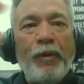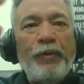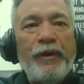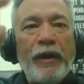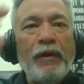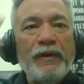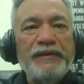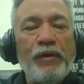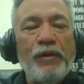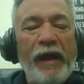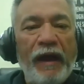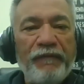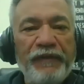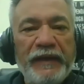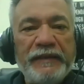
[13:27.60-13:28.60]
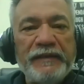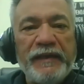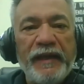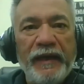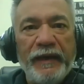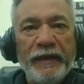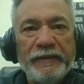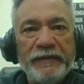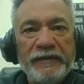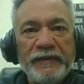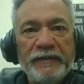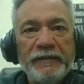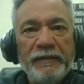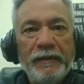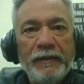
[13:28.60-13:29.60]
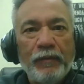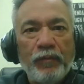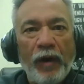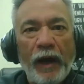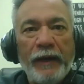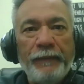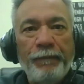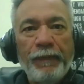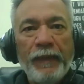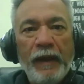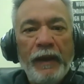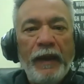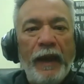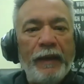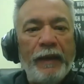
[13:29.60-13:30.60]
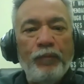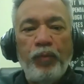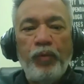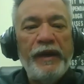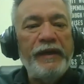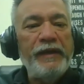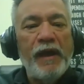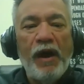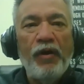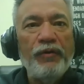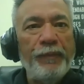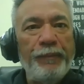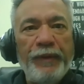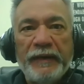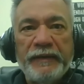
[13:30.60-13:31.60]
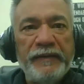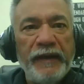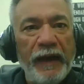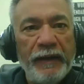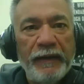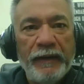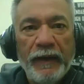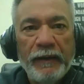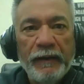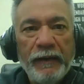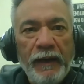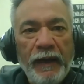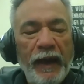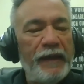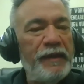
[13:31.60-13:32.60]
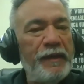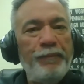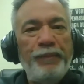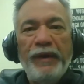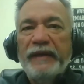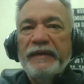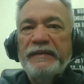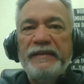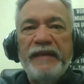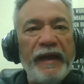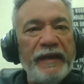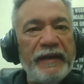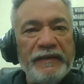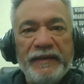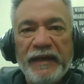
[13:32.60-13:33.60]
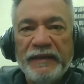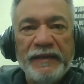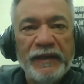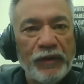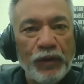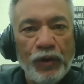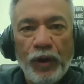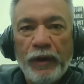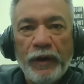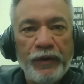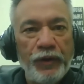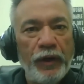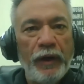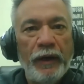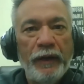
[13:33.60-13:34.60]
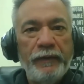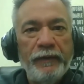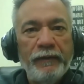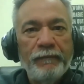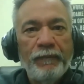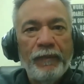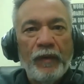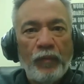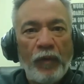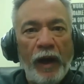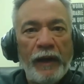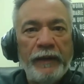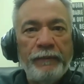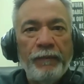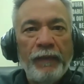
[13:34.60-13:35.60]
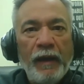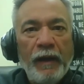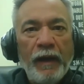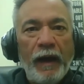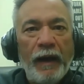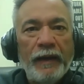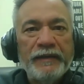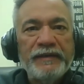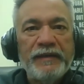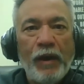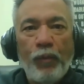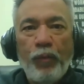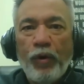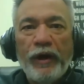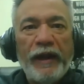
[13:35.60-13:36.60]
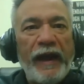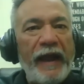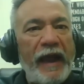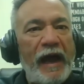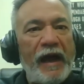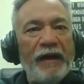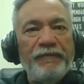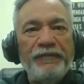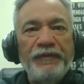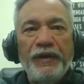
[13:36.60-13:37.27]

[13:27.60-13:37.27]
we also have these kids, right? And we know the big data, and the big data doesn't look good, right? So we're going to have,